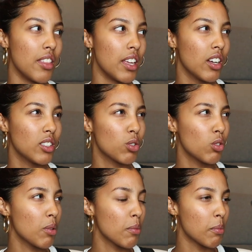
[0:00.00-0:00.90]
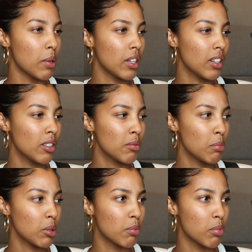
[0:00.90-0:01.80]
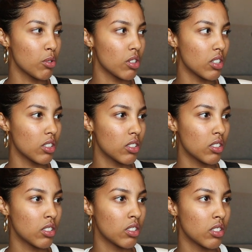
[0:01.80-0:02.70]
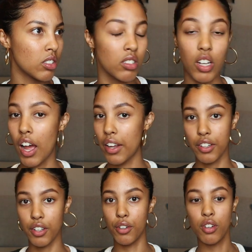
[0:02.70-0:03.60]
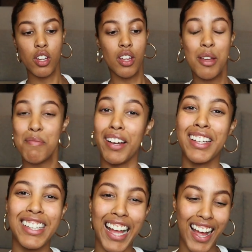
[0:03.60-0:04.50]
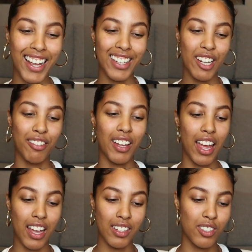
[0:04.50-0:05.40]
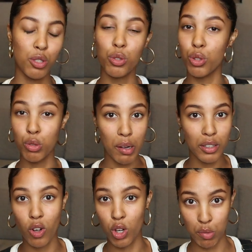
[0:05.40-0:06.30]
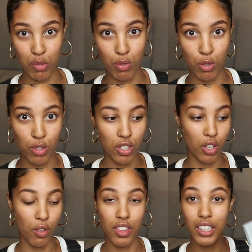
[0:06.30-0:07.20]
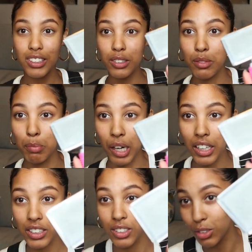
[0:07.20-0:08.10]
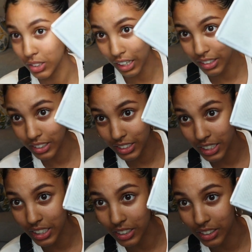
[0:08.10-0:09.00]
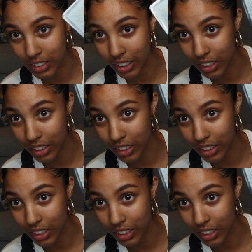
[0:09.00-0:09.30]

It's called American pit bull. I don't know, but I never had to groom my dogs before, so this brush looks kind of serious.